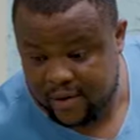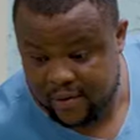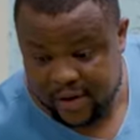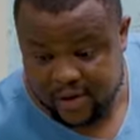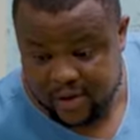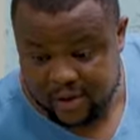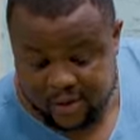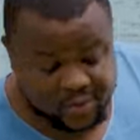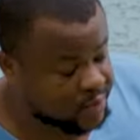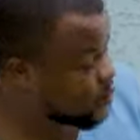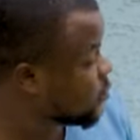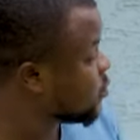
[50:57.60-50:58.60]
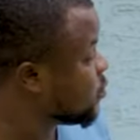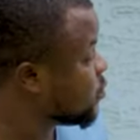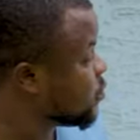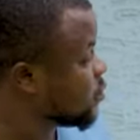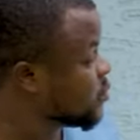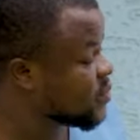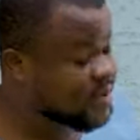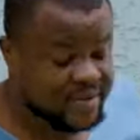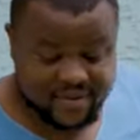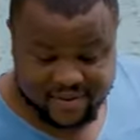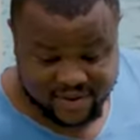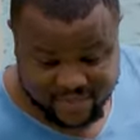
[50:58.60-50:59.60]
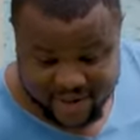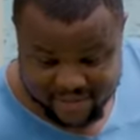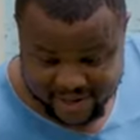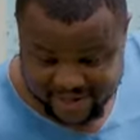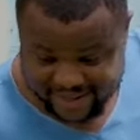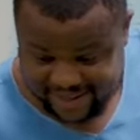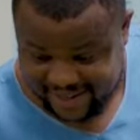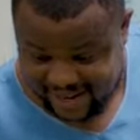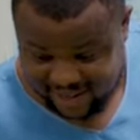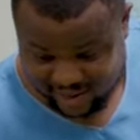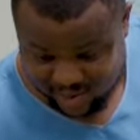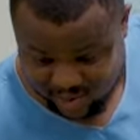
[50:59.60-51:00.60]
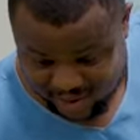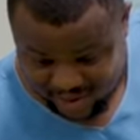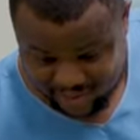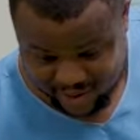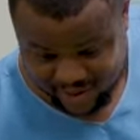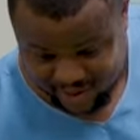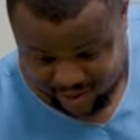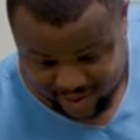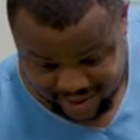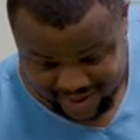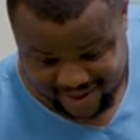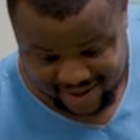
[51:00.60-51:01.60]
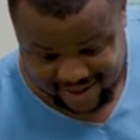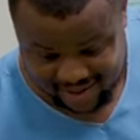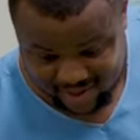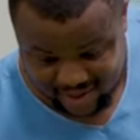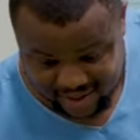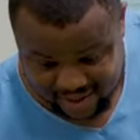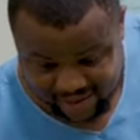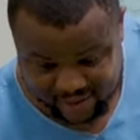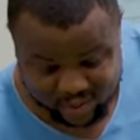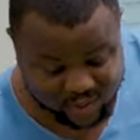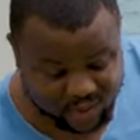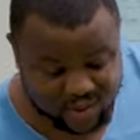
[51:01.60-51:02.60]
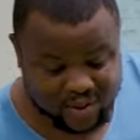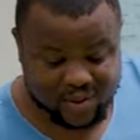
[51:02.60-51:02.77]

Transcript: overdose. Normal medicine now, 2 in the morning, 2 in the night, 2 in the afternoon.